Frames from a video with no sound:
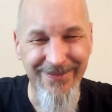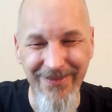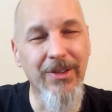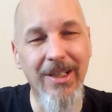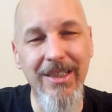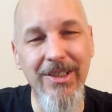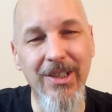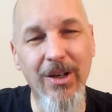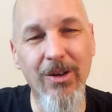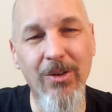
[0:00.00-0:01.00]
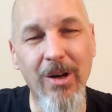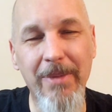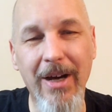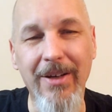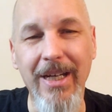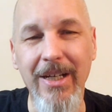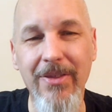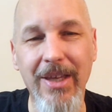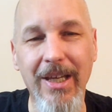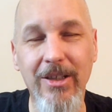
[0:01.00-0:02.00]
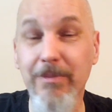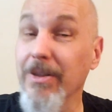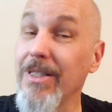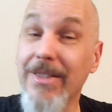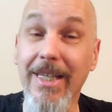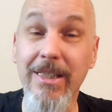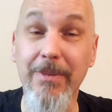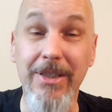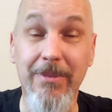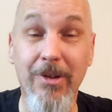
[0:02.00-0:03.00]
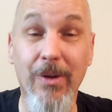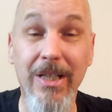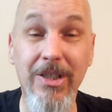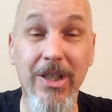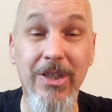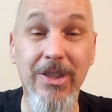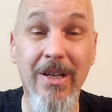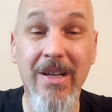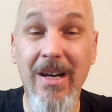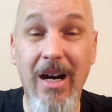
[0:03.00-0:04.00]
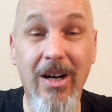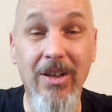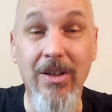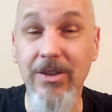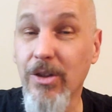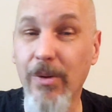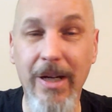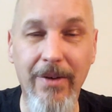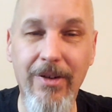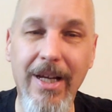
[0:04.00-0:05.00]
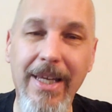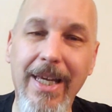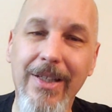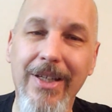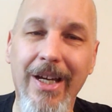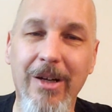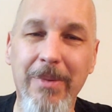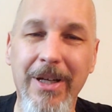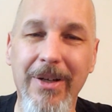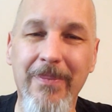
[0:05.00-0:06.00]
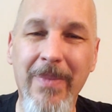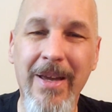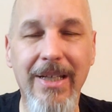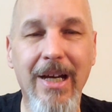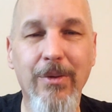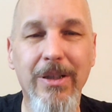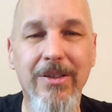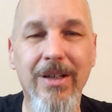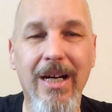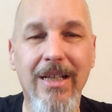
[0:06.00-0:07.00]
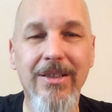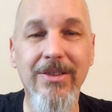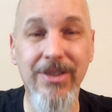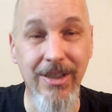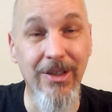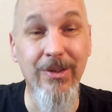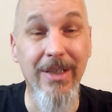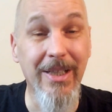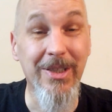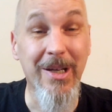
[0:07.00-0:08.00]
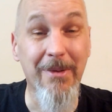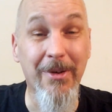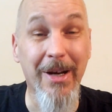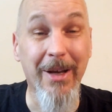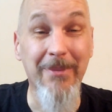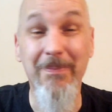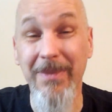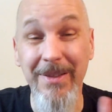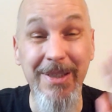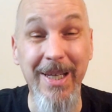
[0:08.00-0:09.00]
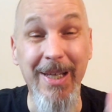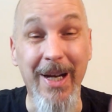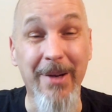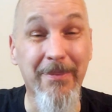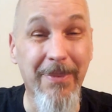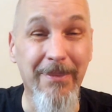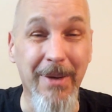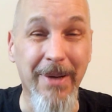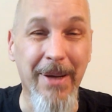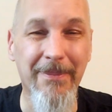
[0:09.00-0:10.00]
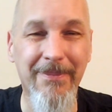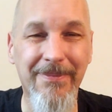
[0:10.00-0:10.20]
If you'd like to know about anything else, please ask me some questions. I'll do whatever I can to help here. And I will see you next time around. Take care. Bye-bye.